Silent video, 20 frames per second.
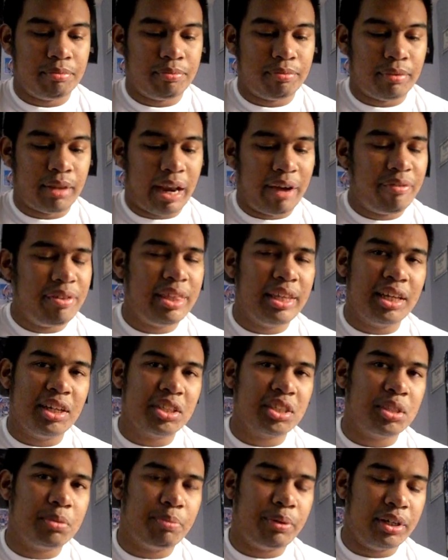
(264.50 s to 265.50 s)
Everything else
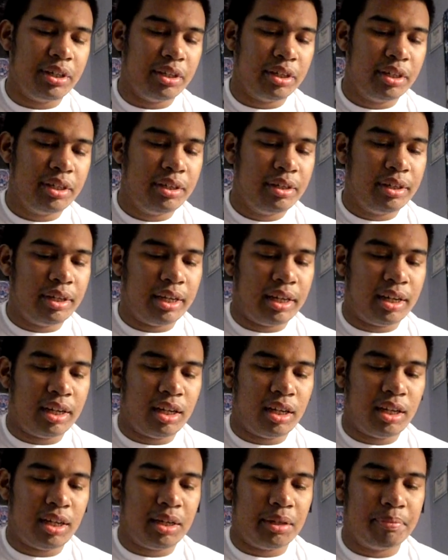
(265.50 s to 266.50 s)
is pretty good.
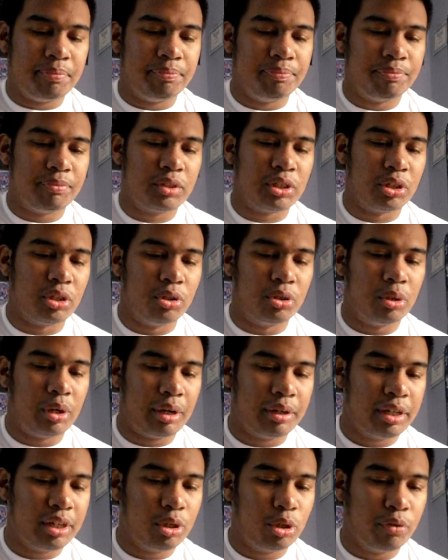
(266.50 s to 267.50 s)
So I'm
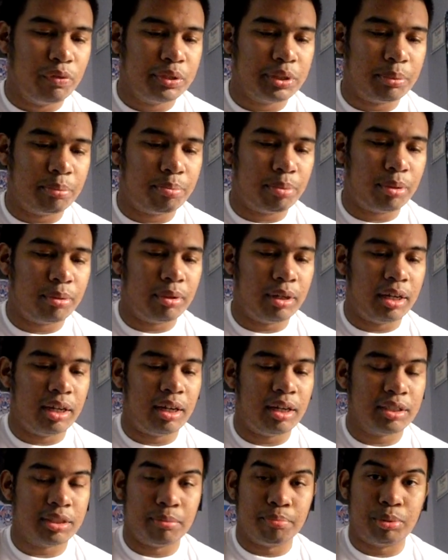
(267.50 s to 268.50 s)
gonna go over some
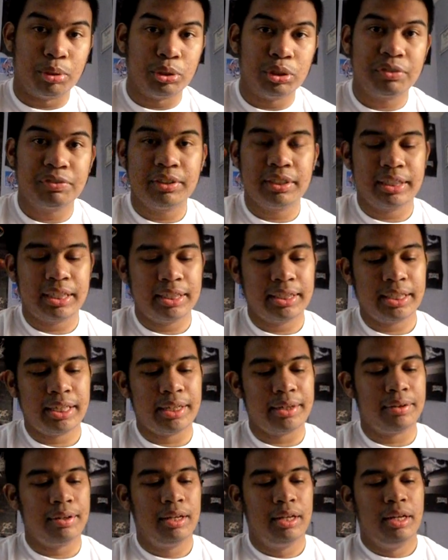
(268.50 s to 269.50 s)
pros for this headset.
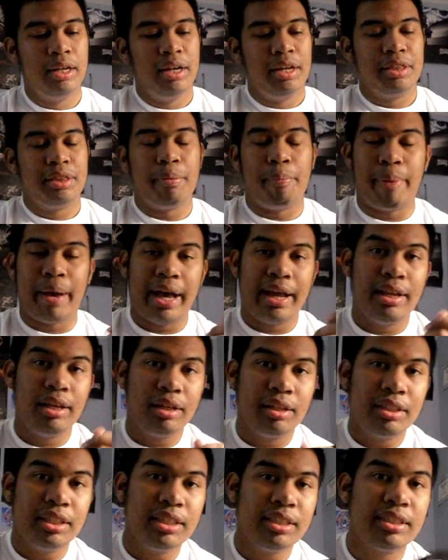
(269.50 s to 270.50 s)
The padding on
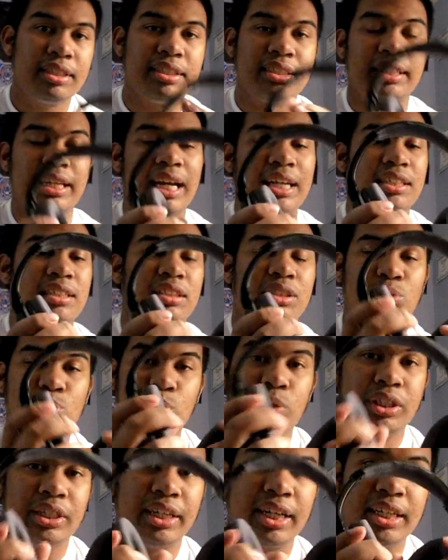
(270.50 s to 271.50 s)
this is actually
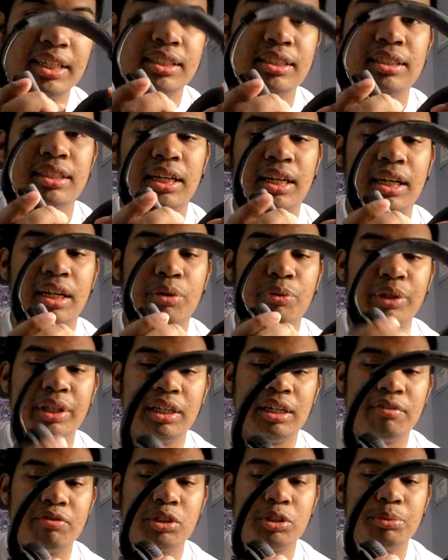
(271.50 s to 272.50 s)
really nice, really
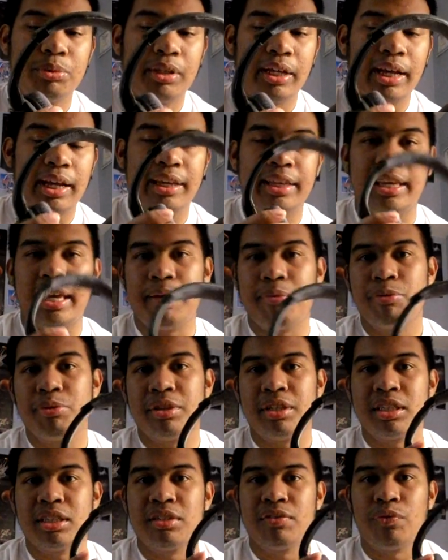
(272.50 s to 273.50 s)
comfortable. I gamed with
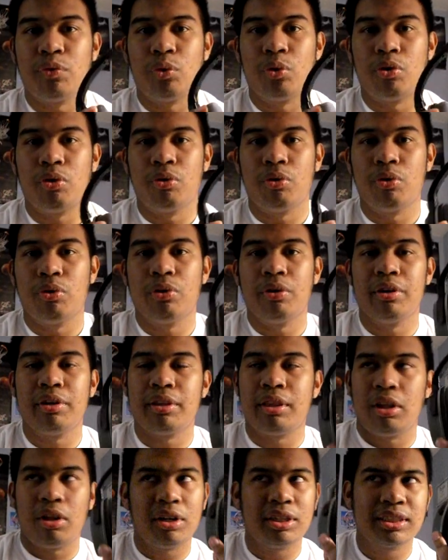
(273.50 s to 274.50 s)
this for the
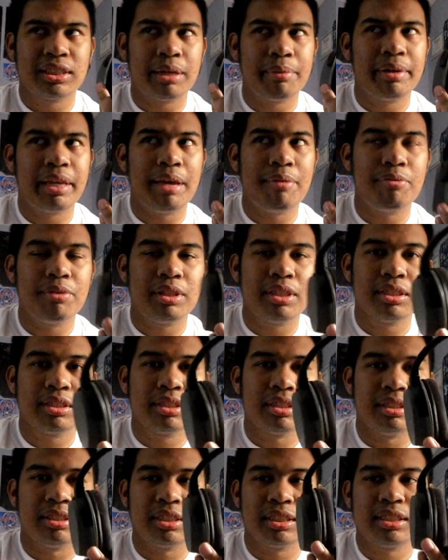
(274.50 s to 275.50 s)
longest time I gamed with this
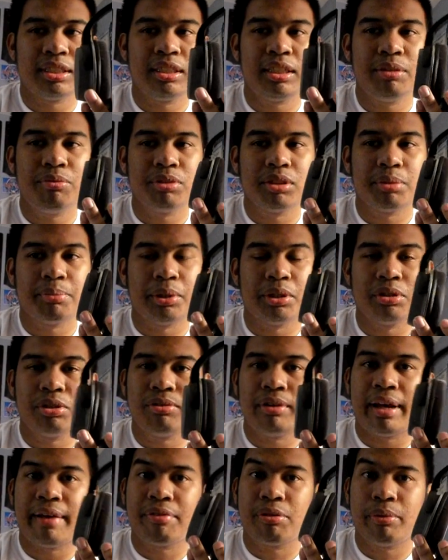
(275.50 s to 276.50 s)
consistently was about
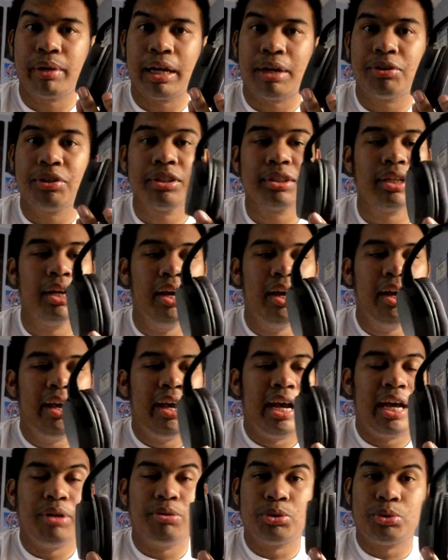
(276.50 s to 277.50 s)
2.5, 3 hours,
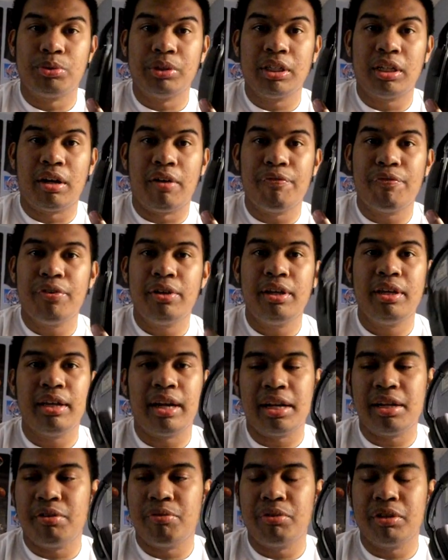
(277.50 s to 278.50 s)
and it was really comfy. I
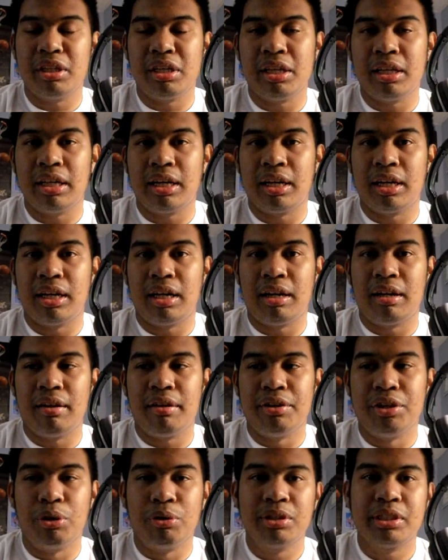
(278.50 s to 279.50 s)
didn't really
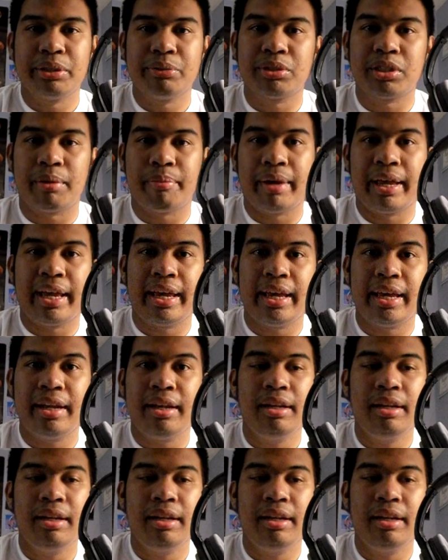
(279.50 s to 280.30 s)
notice it was on my head.